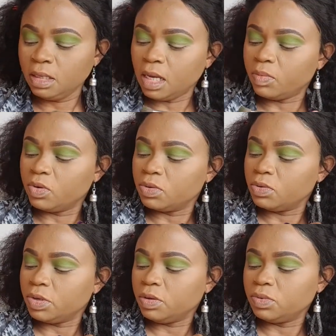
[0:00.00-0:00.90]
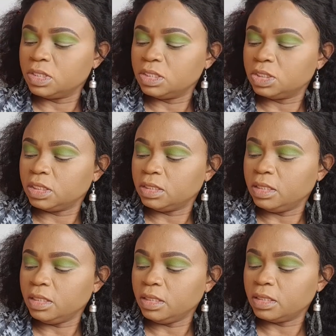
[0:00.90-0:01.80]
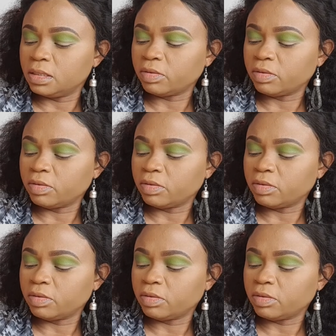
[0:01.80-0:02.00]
I'm gonna go in with this shade here.